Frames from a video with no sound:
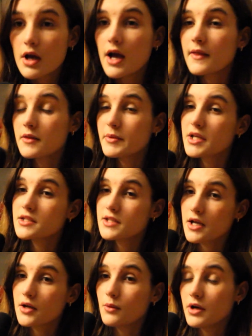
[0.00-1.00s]
I think the biggest
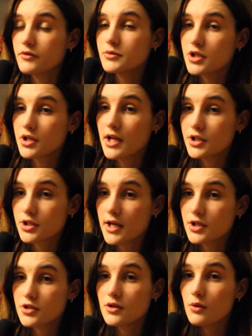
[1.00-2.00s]
takeaway from Toucan
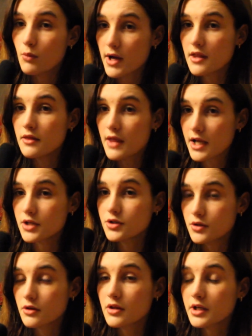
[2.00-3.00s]
Education and the way that they
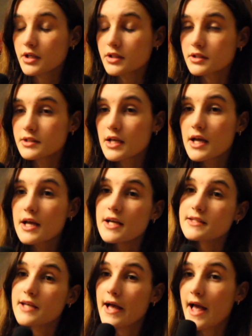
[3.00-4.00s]
do things
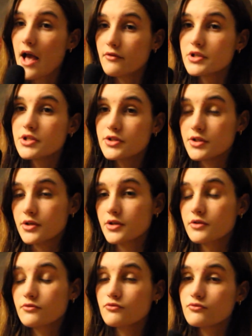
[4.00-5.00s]
is that every
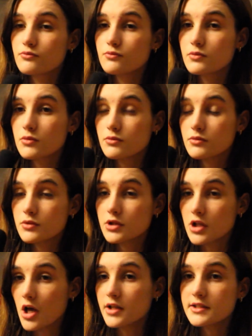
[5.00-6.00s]
student
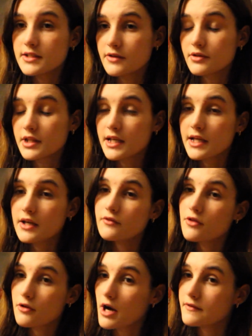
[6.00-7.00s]
learns differently and
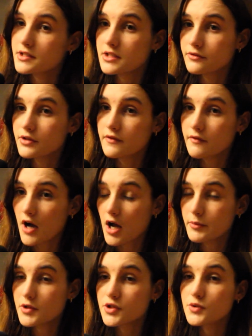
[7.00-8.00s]
thrives in different
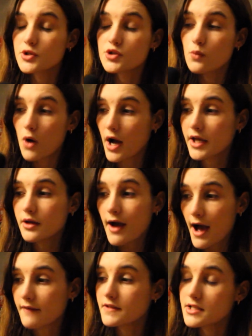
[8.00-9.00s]
environments, which is why you
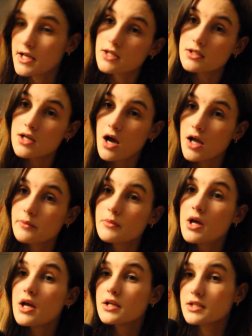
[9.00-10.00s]
have to take the time
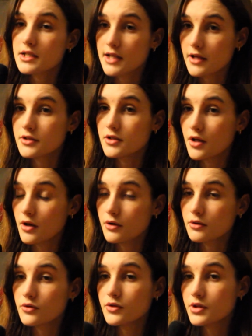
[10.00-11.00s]
to get to
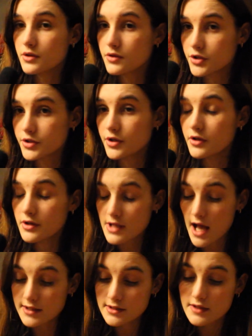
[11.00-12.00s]
know the students
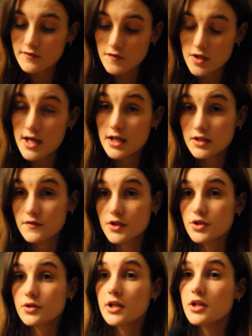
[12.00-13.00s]
as an
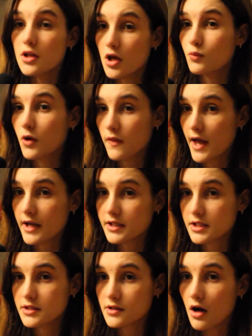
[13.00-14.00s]
individual and learn what their
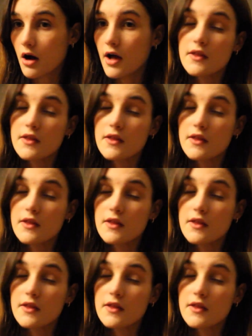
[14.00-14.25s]
needs are.